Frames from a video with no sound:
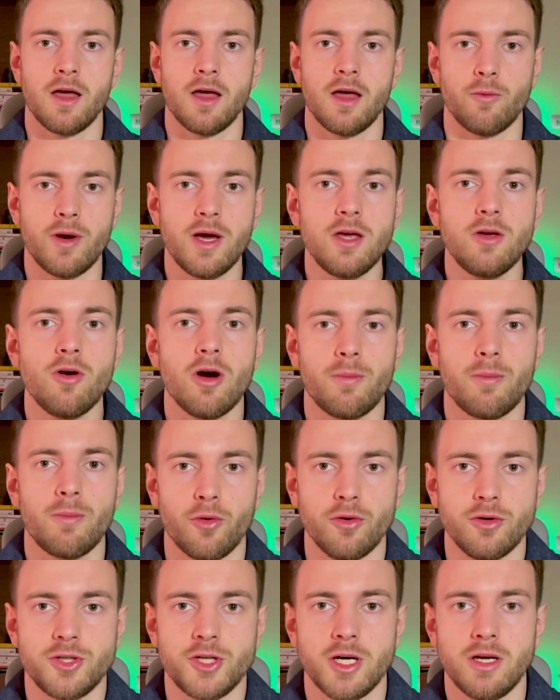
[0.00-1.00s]
The way you
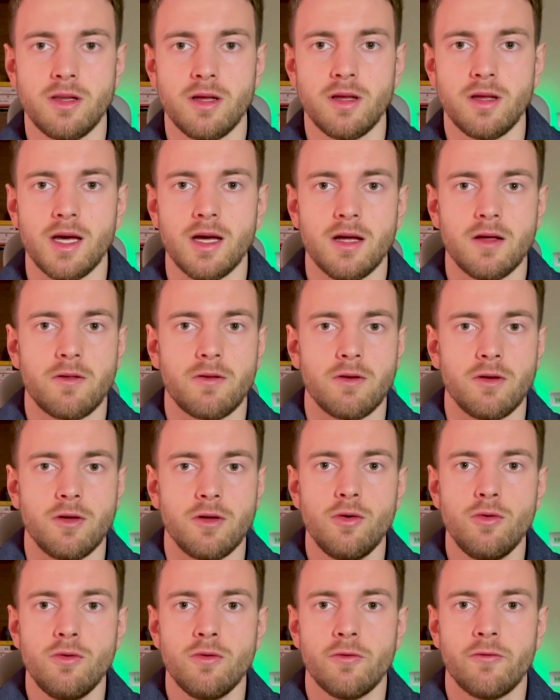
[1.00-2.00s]
approach it is
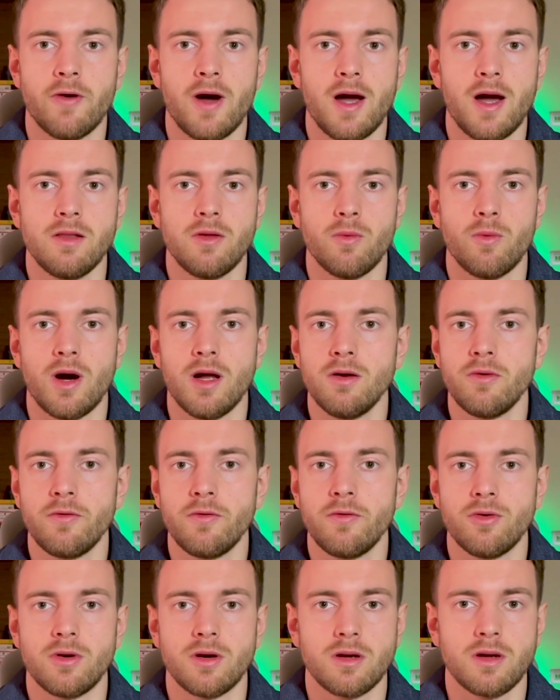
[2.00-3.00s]
you find one of
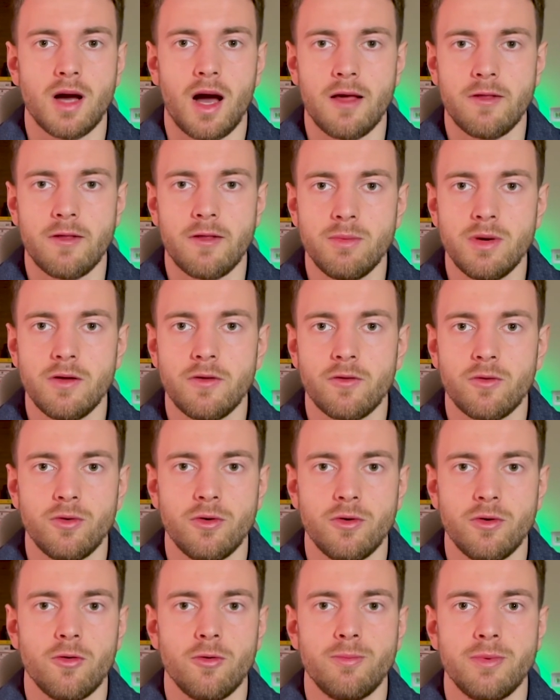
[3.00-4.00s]
your customers who
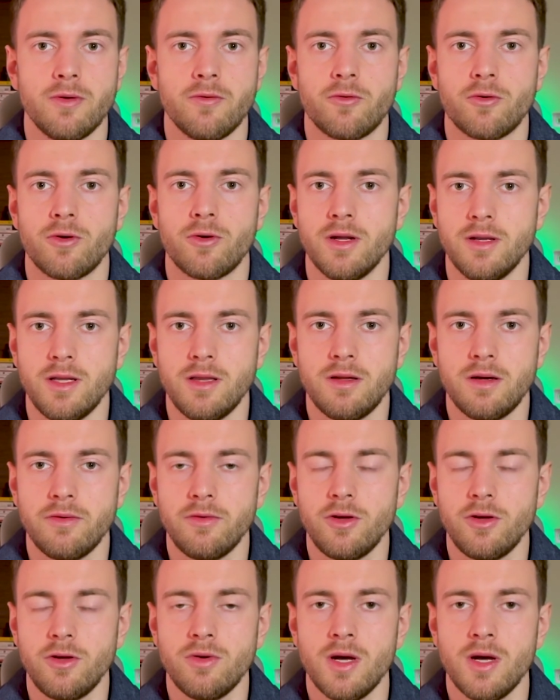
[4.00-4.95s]
is open for an interview,